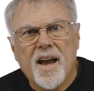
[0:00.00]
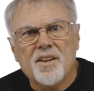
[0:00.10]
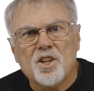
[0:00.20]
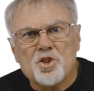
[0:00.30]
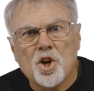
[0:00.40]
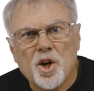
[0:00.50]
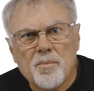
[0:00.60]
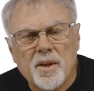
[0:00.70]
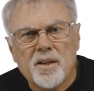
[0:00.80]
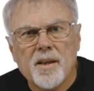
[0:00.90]
and
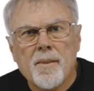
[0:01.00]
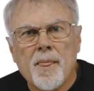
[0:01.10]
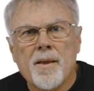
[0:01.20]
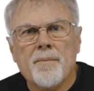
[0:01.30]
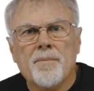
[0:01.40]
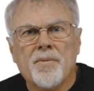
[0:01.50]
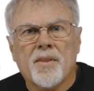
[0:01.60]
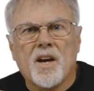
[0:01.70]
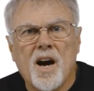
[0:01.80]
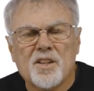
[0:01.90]
determined
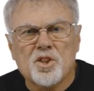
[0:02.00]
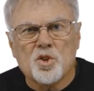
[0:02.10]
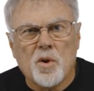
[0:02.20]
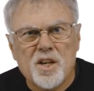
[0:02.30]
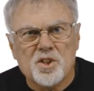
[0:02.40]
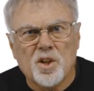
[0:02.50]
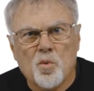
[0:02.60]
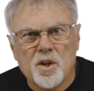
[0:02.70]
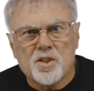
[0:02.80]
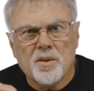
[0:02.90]
the concentration
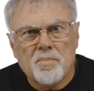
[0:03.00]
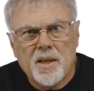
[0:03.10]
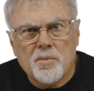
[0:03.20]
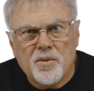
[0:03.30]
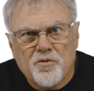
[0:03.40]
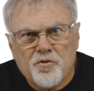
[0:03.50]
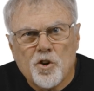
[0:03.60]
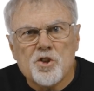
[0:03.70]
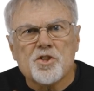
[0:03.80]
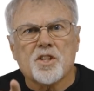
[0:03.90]
at which the bee would
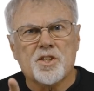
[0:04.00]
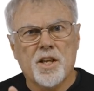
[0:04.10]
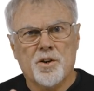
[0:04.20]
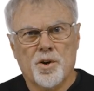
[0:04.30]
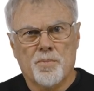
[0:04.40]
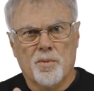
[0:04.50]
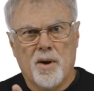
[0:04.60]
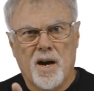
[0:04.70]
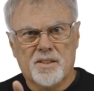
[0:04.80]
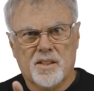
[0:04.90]
first extend her
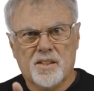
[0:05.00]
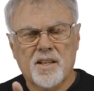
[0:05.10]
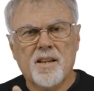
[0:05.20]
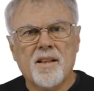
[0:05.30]
proboscis.